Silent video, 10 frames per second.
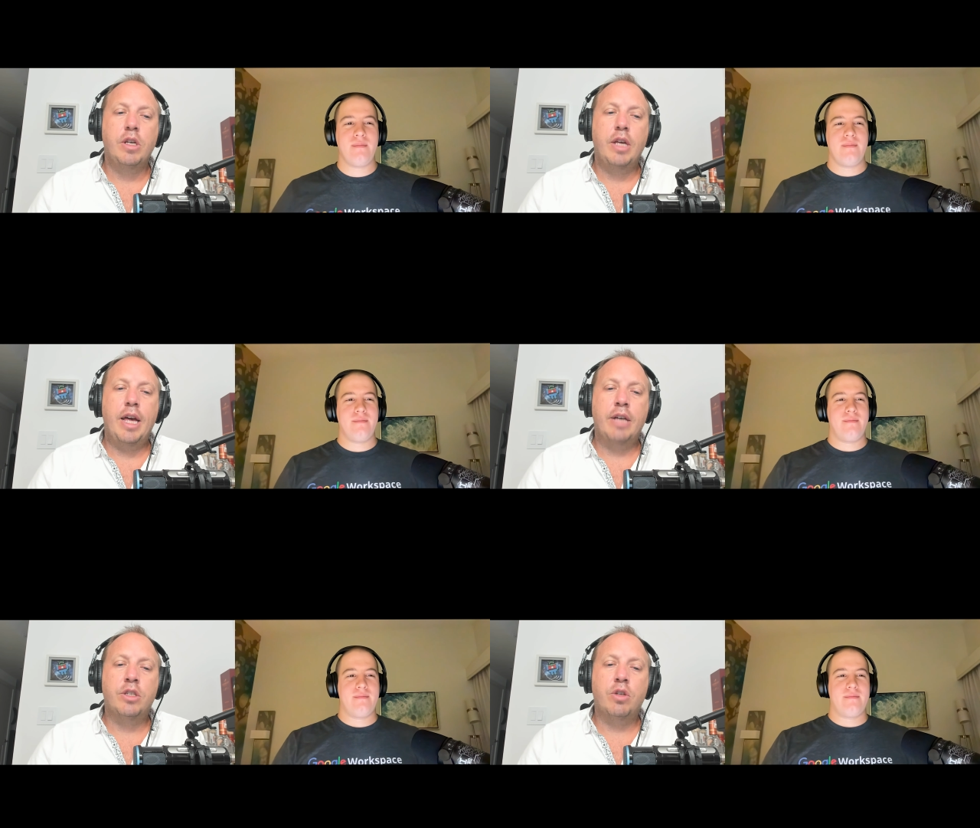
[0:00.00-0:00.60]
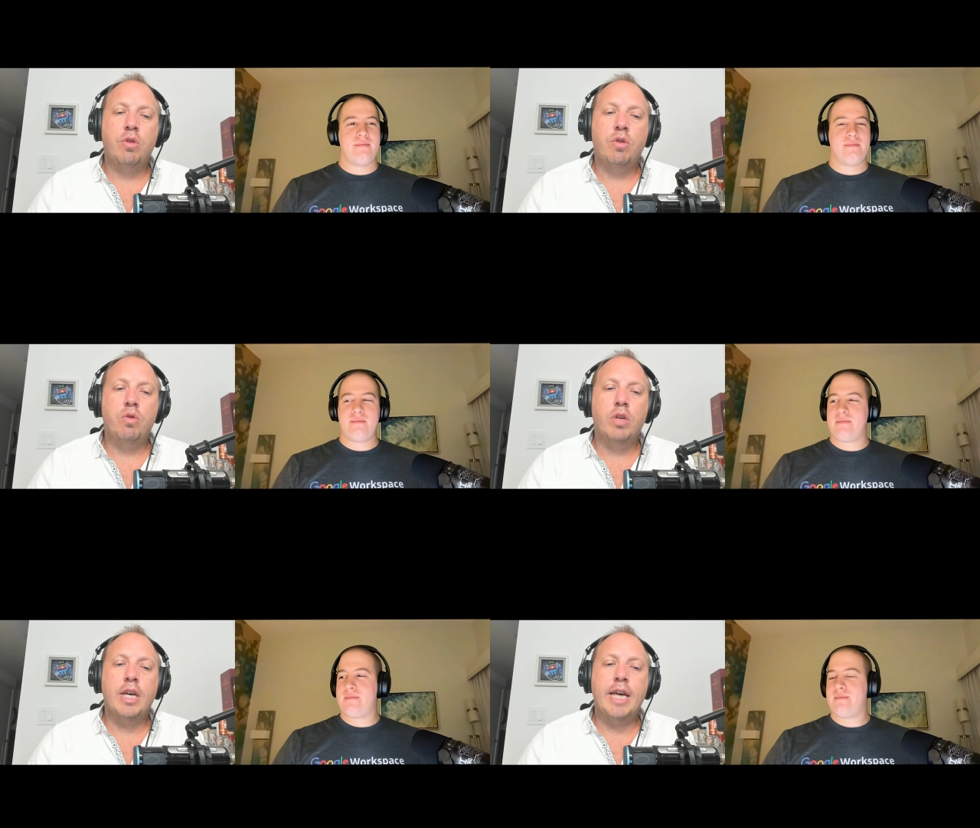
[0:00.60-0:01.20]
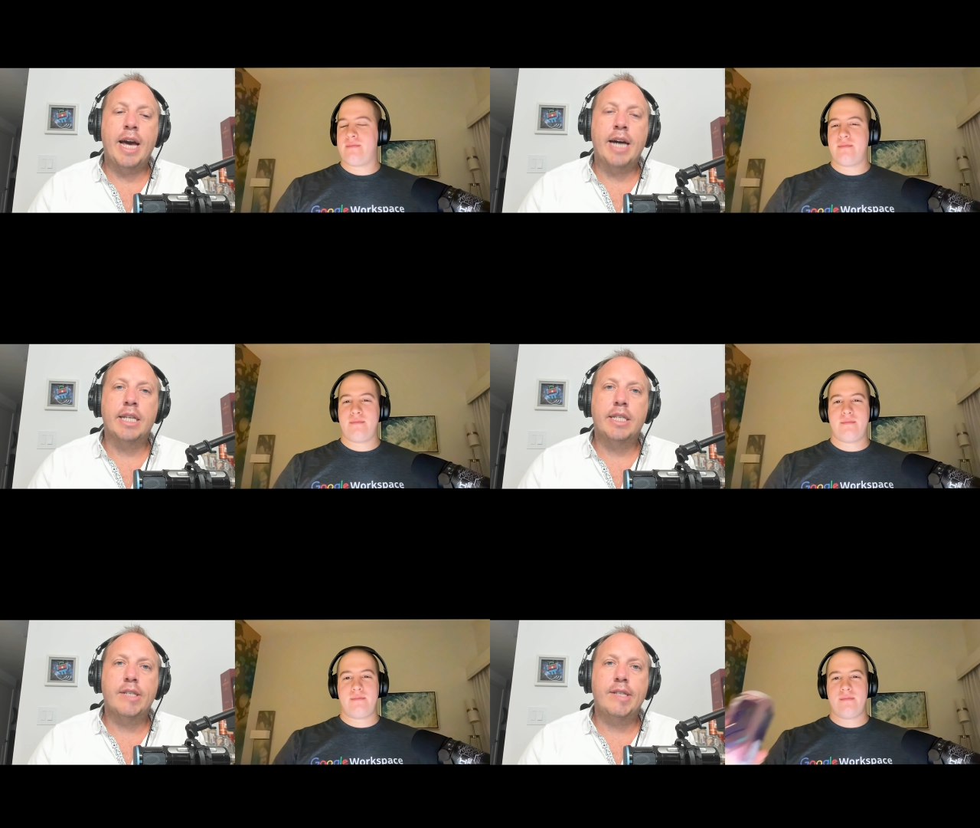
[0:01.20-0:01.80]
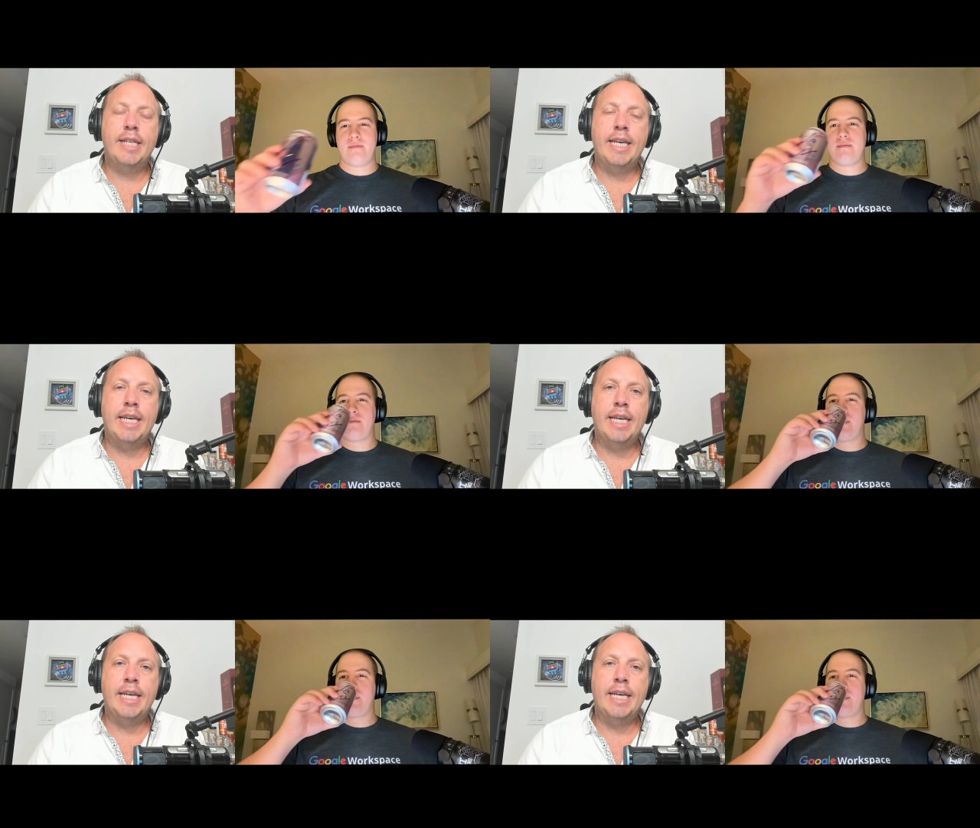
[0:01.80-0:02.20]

Speaker 1: And so, looking at the